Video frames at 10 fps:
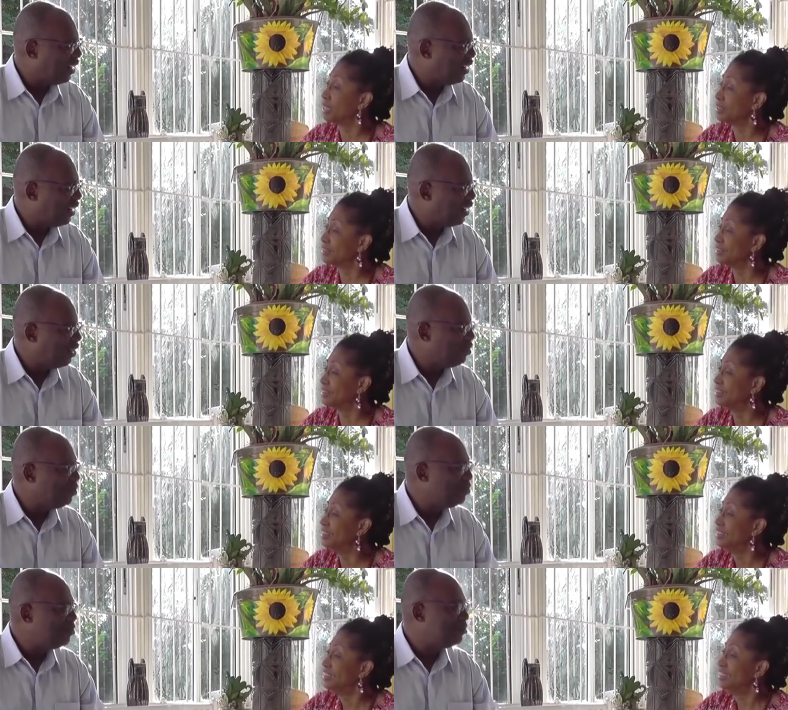Speaker 1: party.
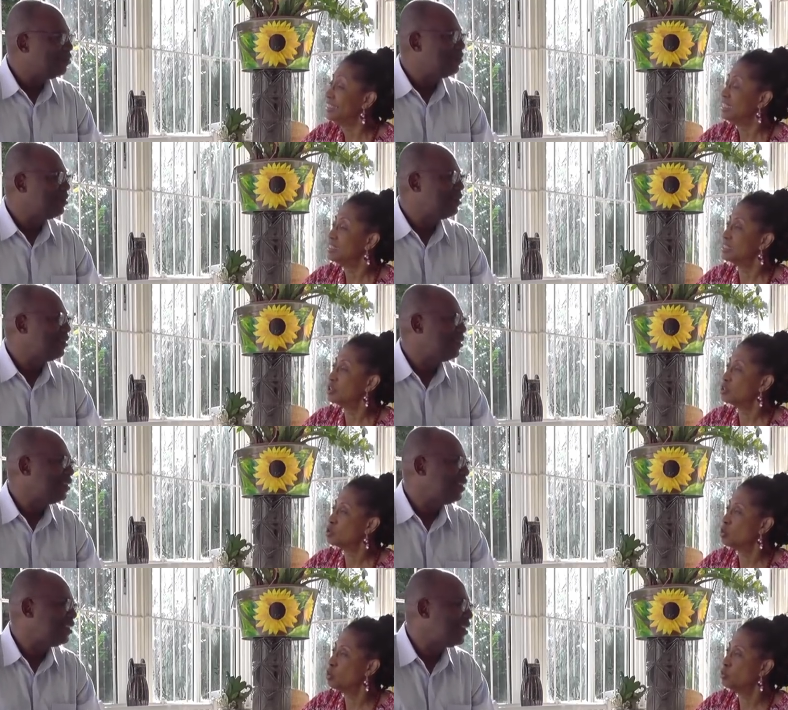He said, just
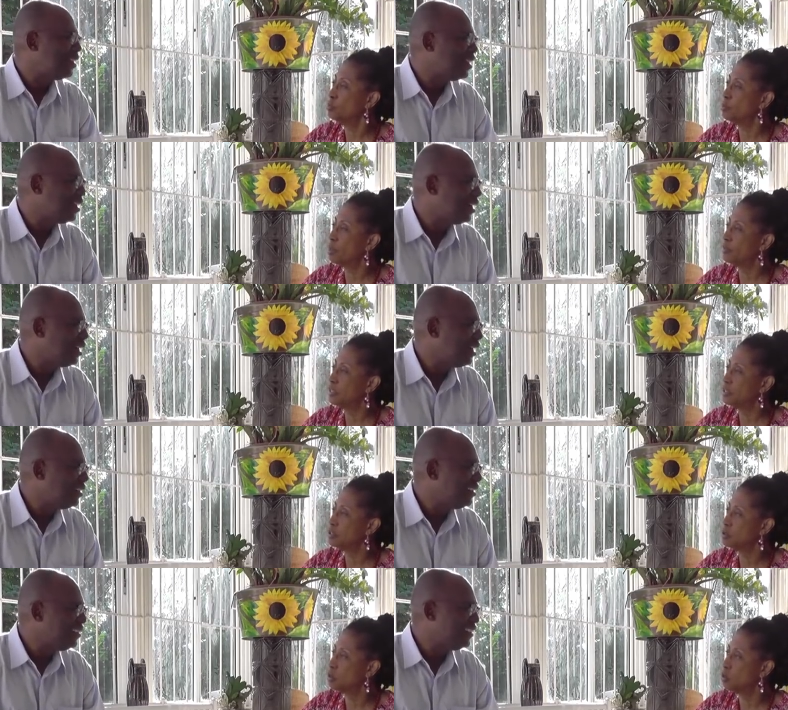hold me, Beverly,
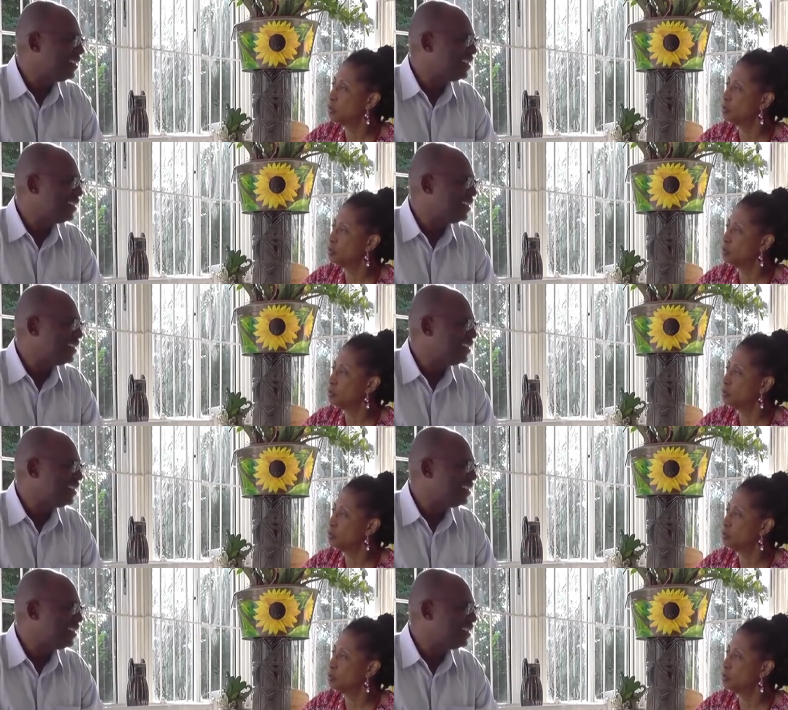just hold